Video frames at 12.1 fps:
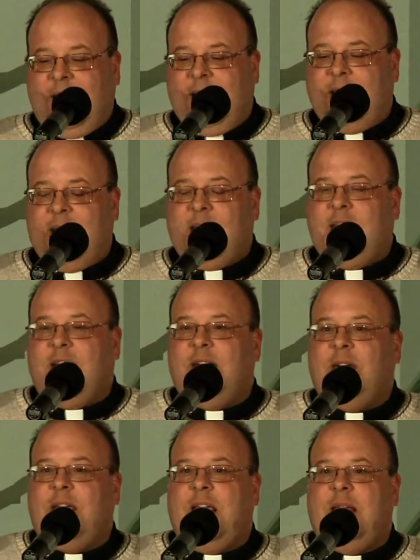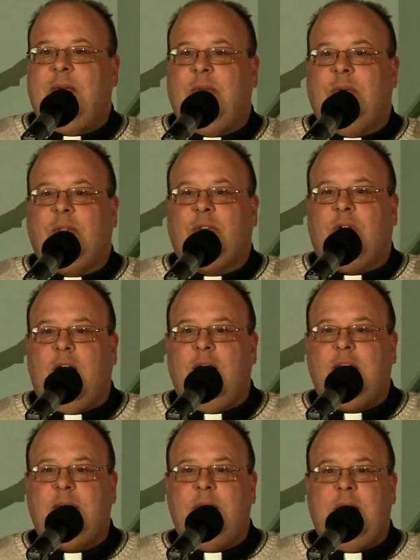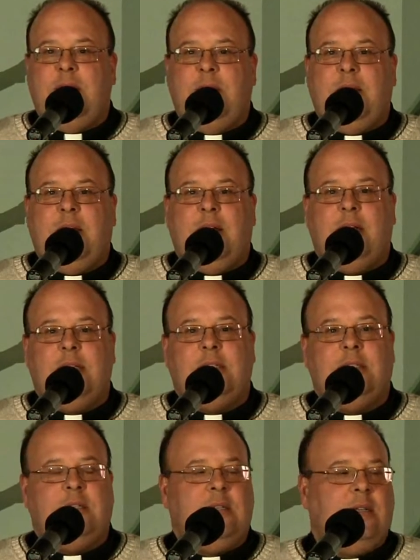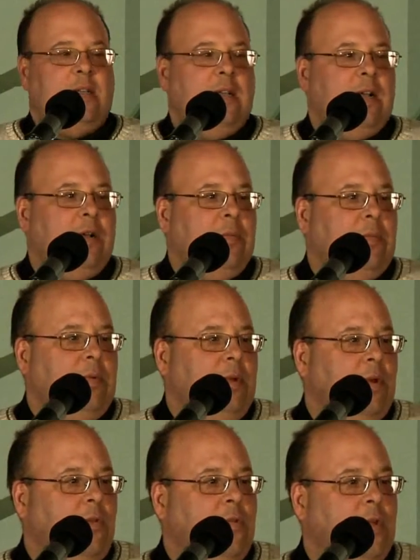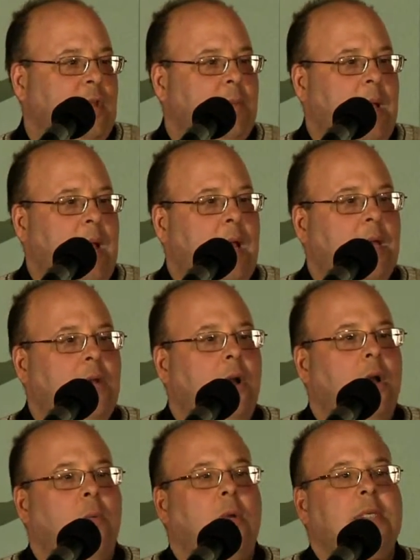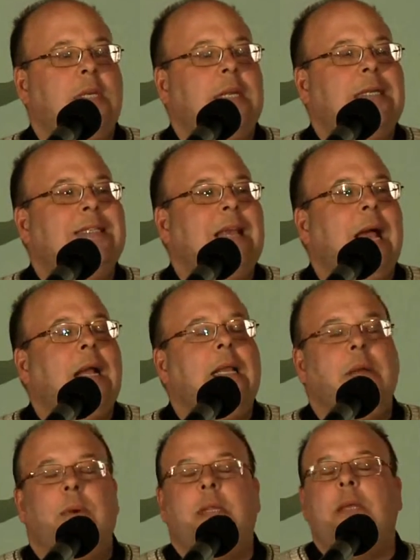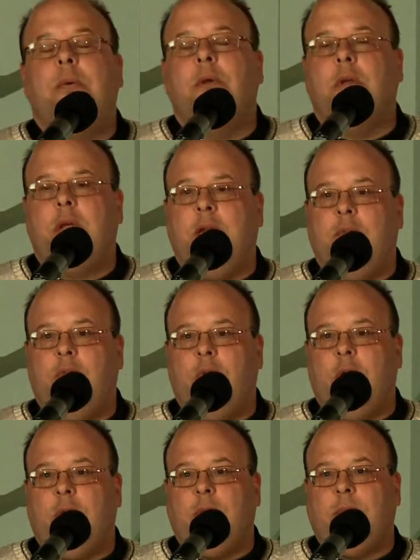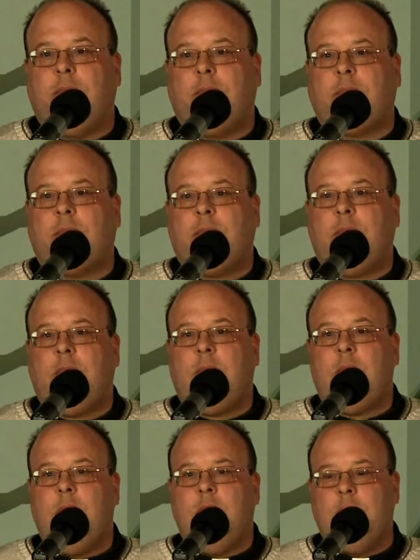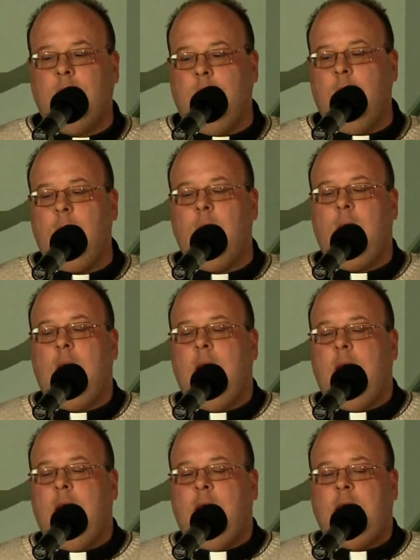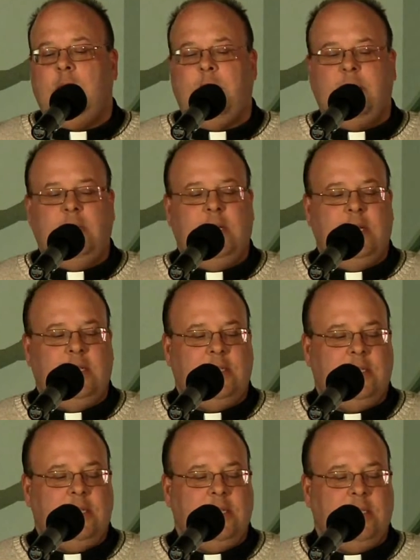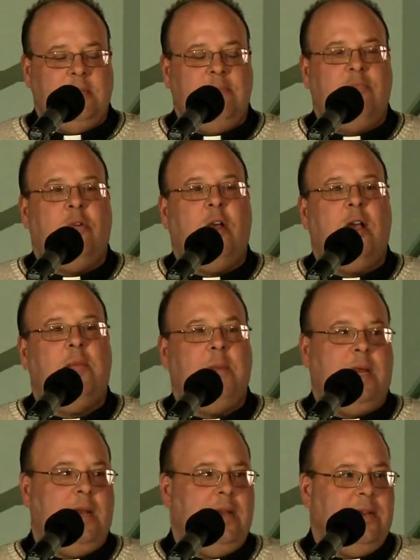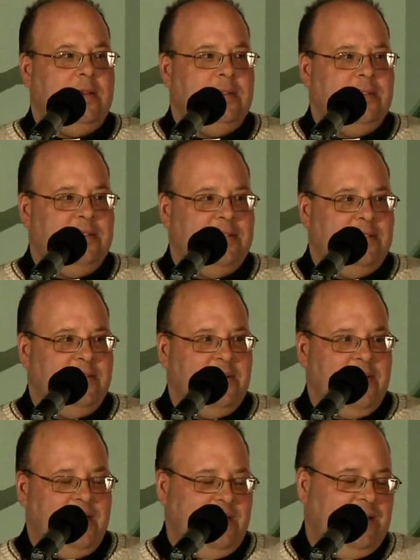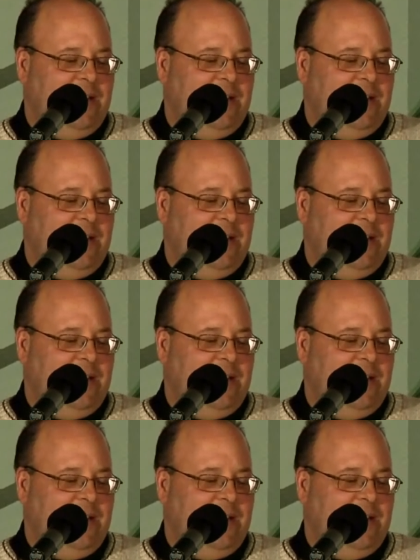and they thought, okay, well, we'll try this meeting because um, you know, for them, Al Anon wasn't exactly what they were looking for. So they went to these, this prayer meeting, all right?